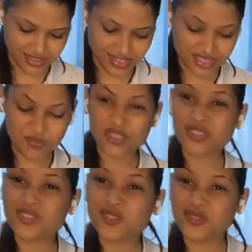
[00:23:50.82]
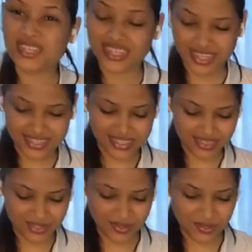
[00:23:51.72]
It smells so good, guys.
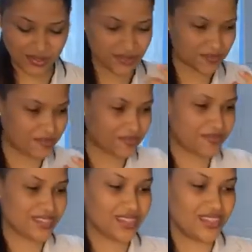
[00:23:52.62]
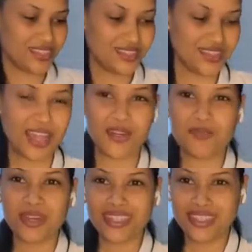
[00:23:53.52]
It's so
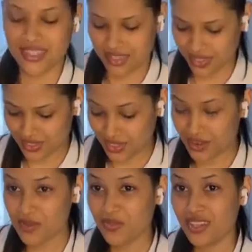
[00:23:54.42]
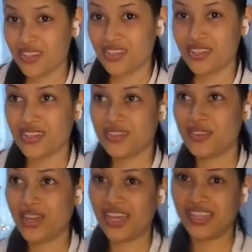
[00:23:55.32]
aromatic. So now I'm going to
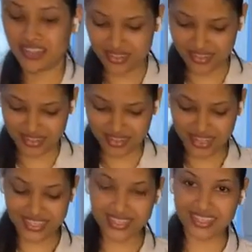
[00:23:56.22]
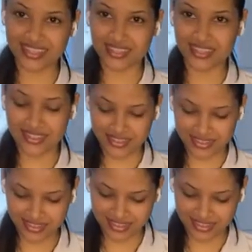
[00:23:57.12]
go ahead and taste this.